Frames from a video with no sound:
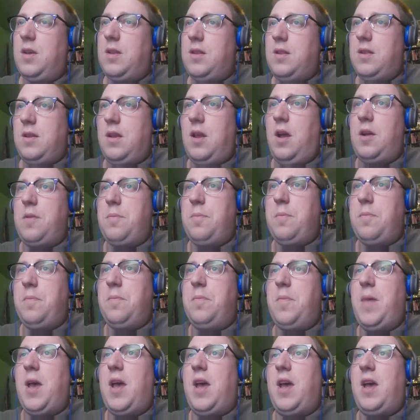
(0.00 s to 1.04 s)
The young
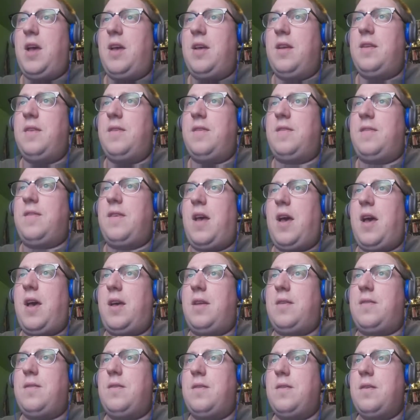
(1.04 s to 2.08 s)
man
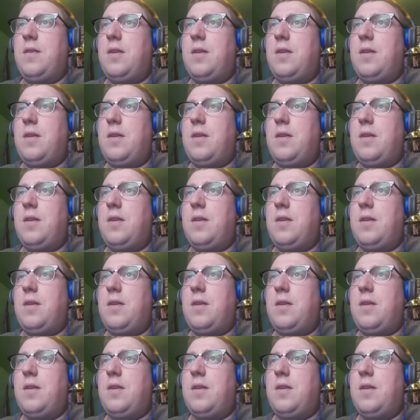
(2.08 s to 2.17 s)
sat